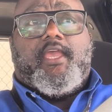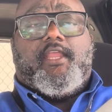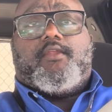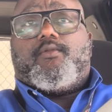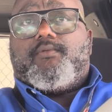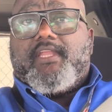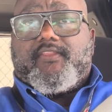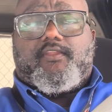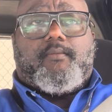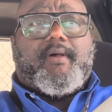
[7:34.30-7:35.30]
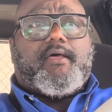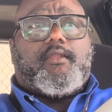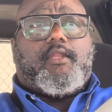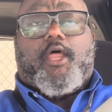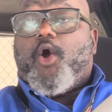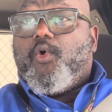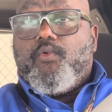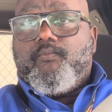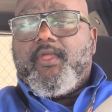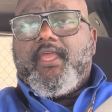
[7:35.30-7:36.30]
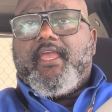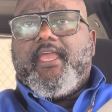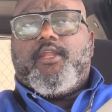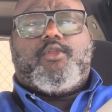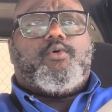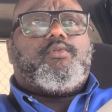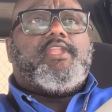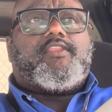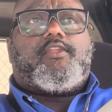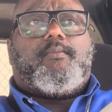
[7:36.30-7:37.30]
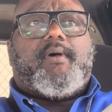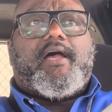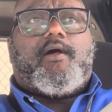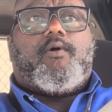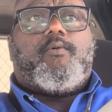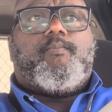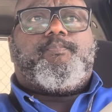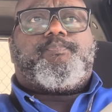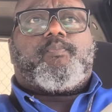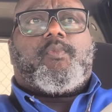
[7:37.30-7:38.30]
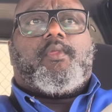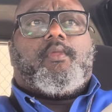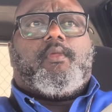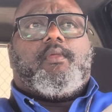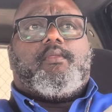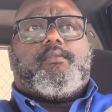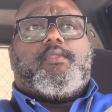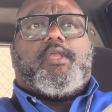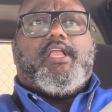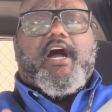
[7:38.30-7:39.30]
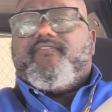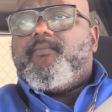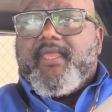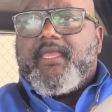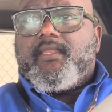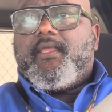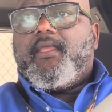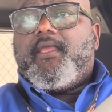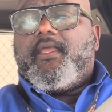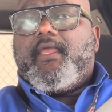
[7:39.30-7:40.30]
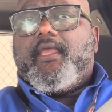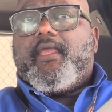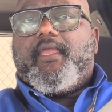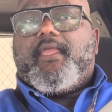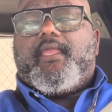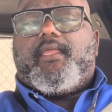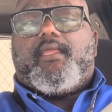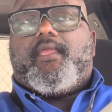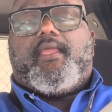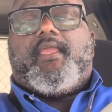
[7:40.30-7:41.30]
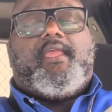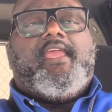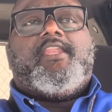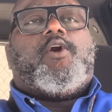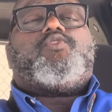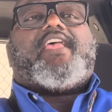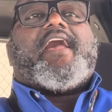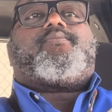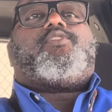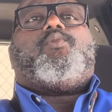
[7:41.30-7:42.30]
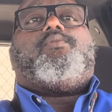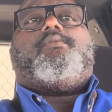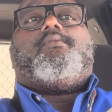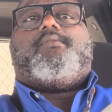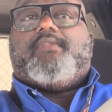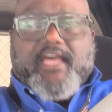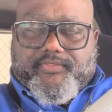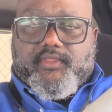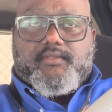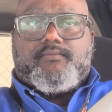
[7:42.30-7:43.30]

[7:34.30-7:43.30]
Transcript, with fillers: He don't know nothing about law. He don't know nothing about the government. He knows absolute nothing.